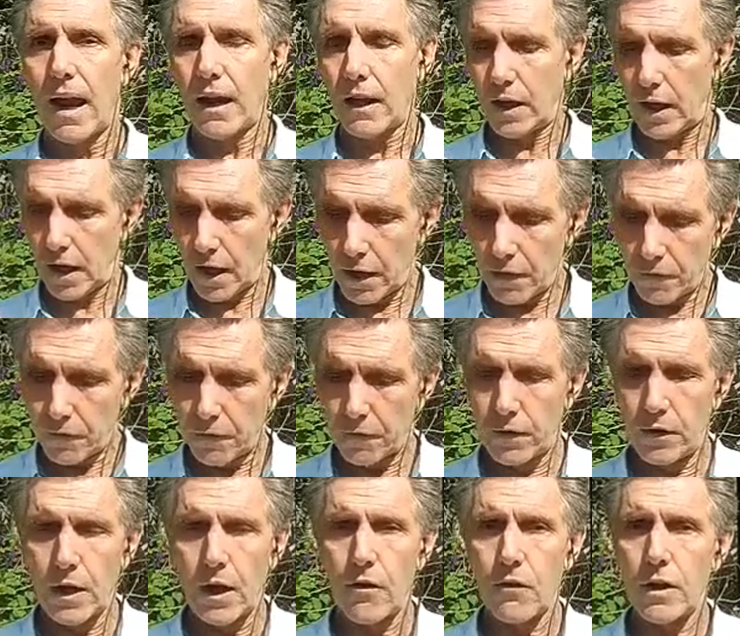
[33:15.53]
And if
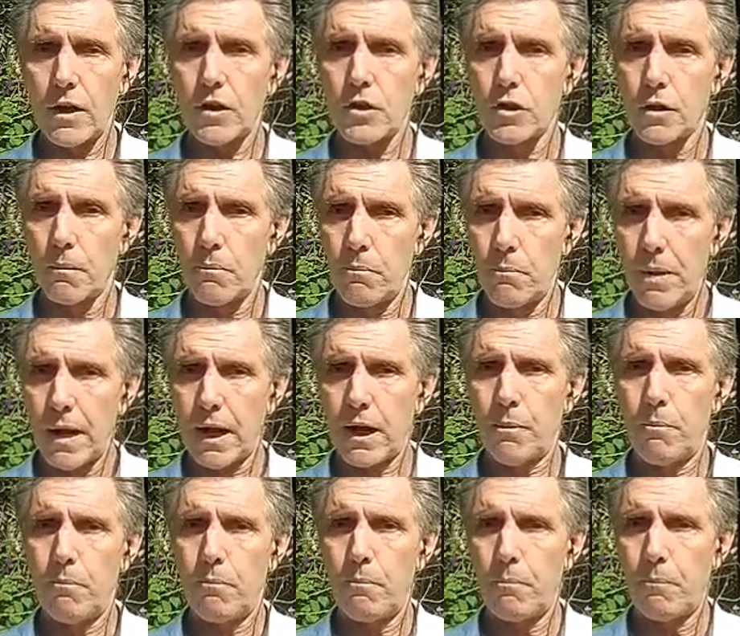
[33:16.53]
there is a
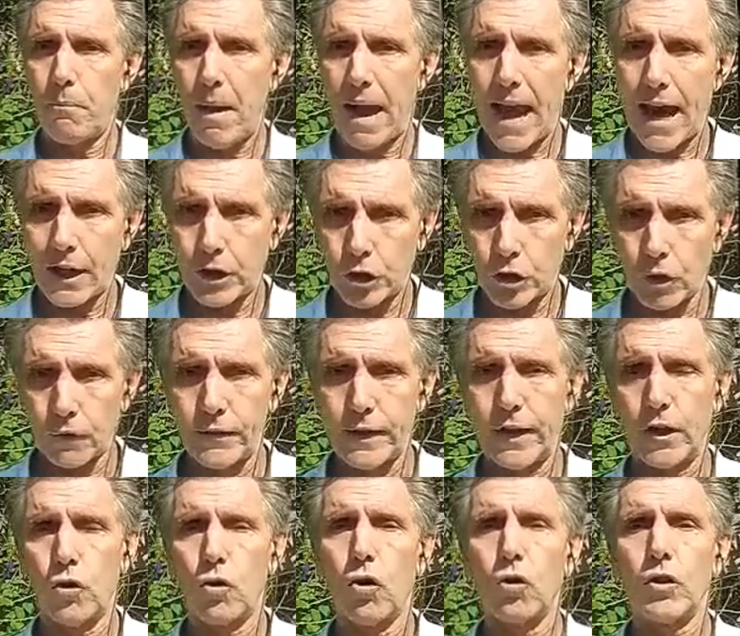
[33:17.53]
big patch of
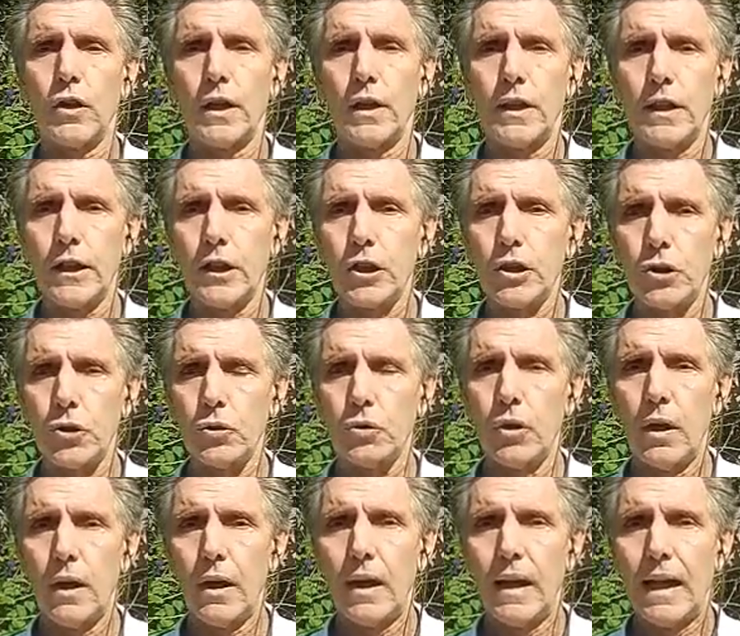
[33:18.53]
necrotic
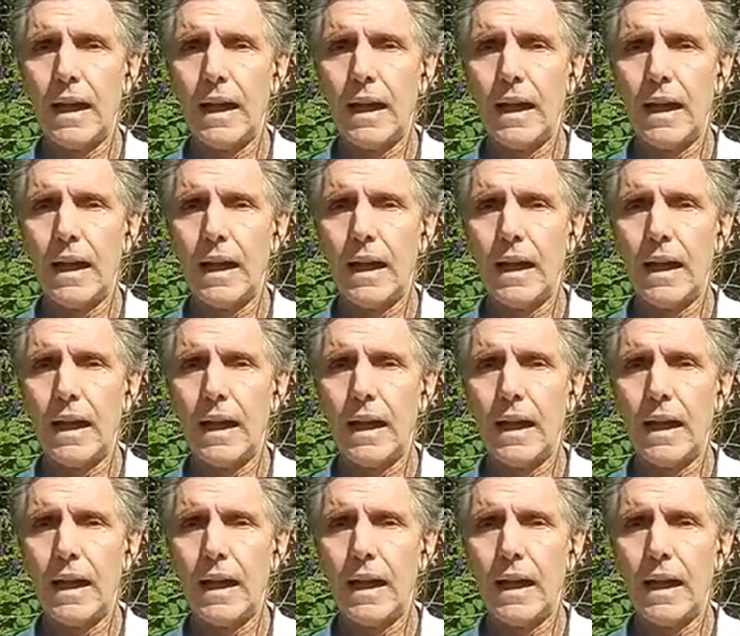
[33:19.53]
tissue,